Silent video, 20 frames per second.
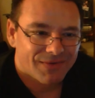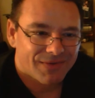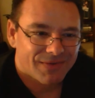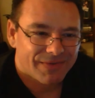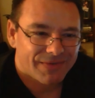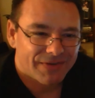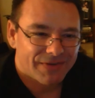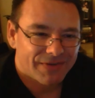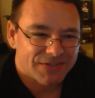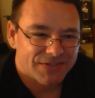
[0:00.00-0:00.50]

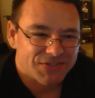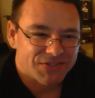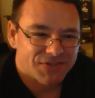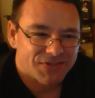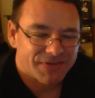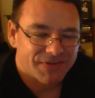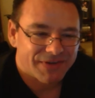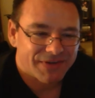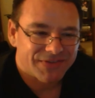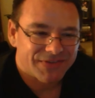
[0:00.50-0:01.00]

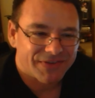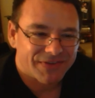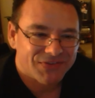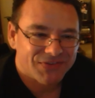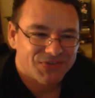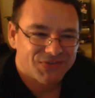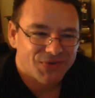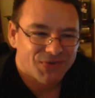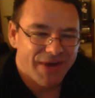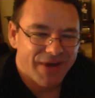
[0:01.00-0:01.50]
there's a
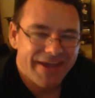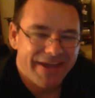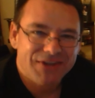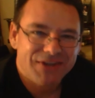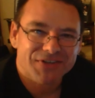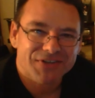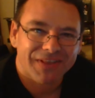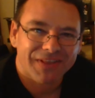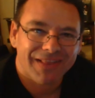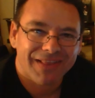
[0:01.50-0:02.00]

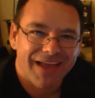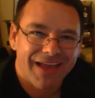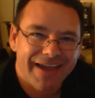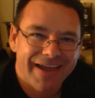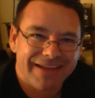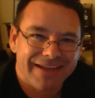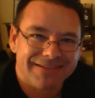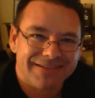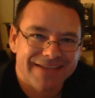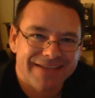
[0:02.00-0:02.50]
strange
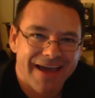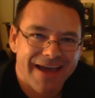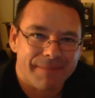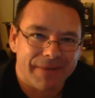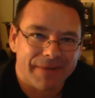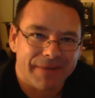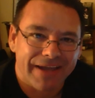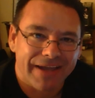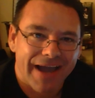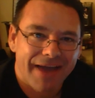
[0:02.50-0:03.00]
alliance
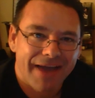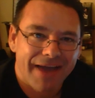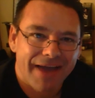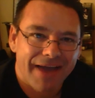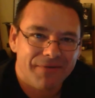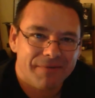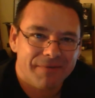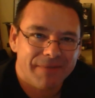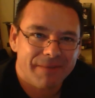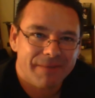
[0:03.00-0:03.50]
happening. I
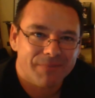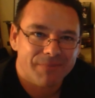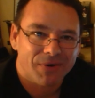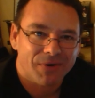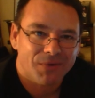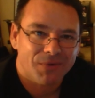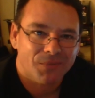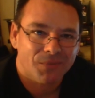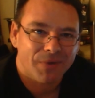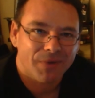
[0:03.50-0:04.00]

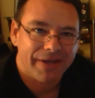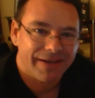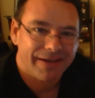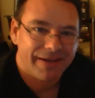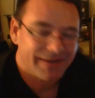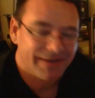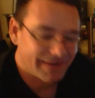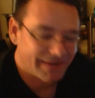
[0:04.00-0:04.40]
remember when